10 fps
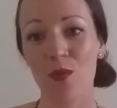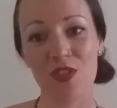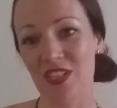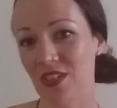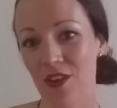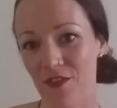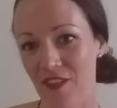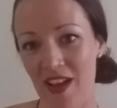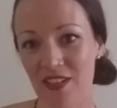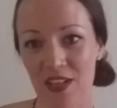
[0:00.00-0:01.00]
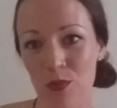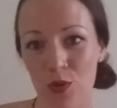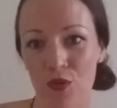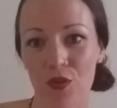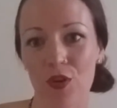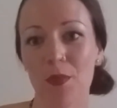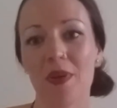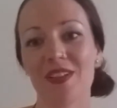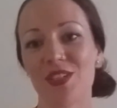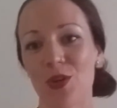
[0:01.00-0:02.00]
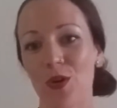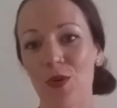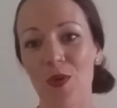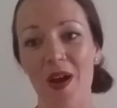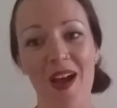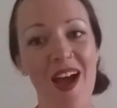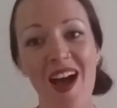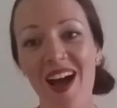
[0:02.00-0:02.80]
which is not found in a boardroom. So